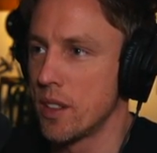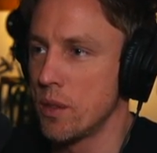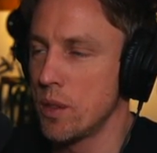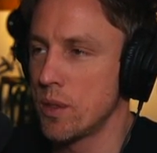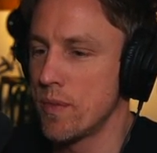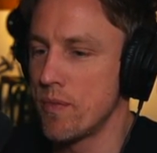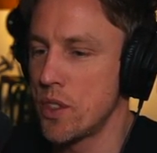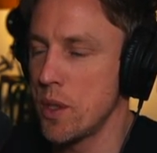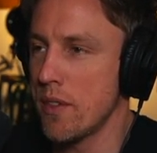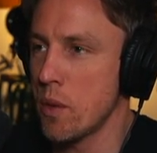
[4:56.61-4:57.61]
Well,
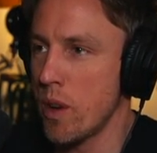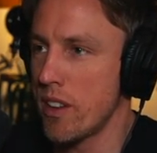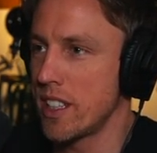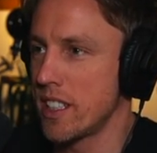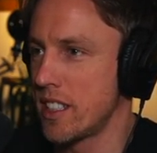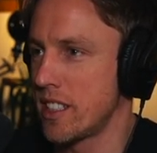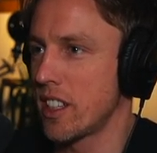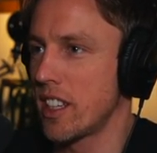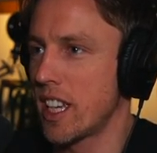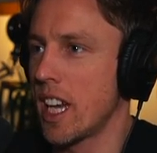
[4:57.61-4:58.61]
do you ever worry this is
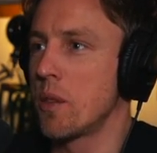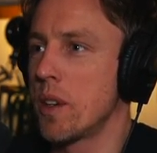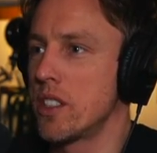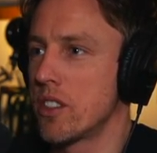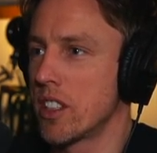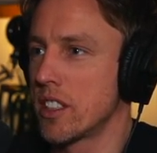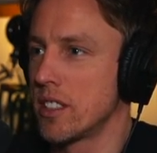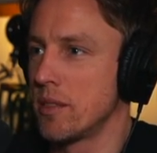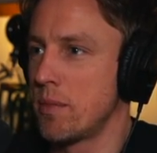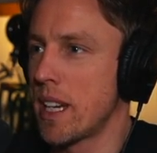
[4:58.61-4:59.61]
like a gateway drug
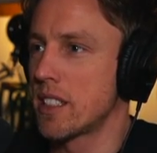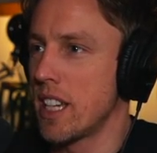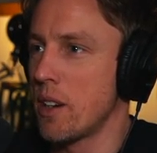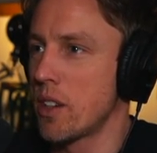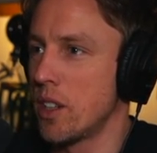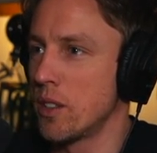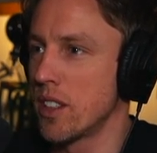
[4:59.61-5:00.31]
back to alcohol?